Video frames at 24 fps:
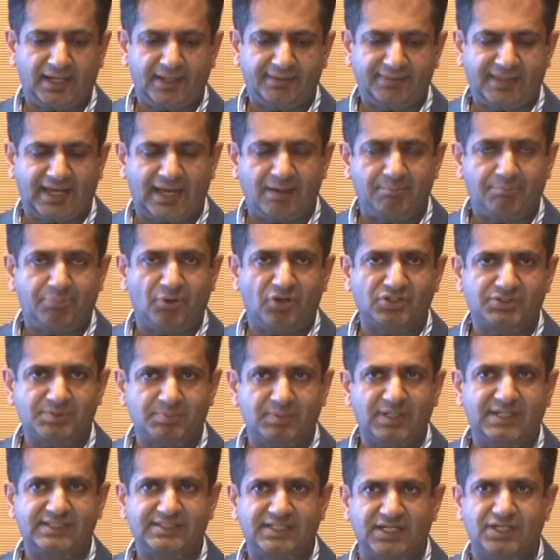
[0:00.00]
That
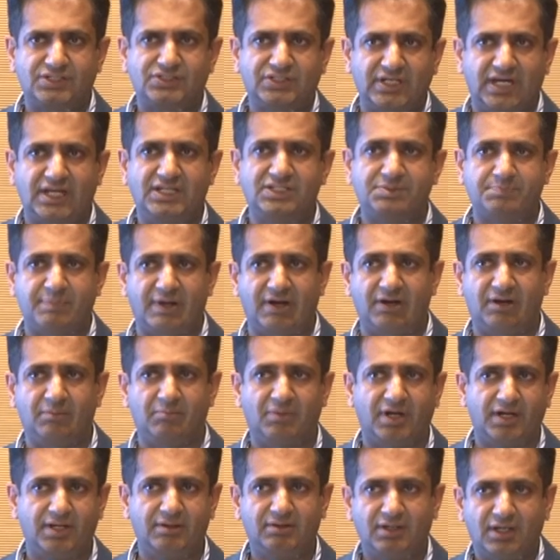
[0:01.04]
possibly is going to change. Bear in
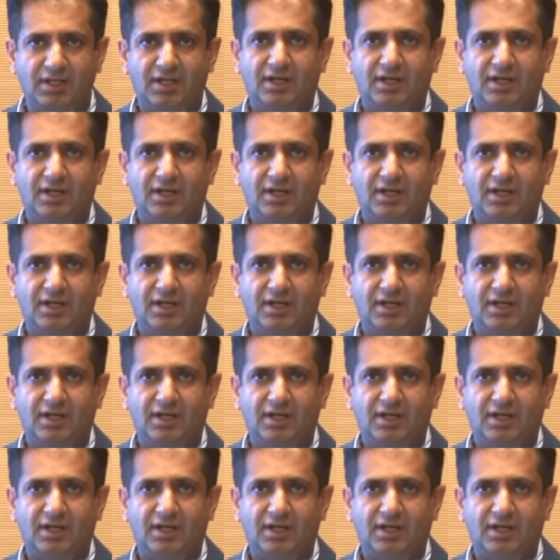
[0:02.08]
mind,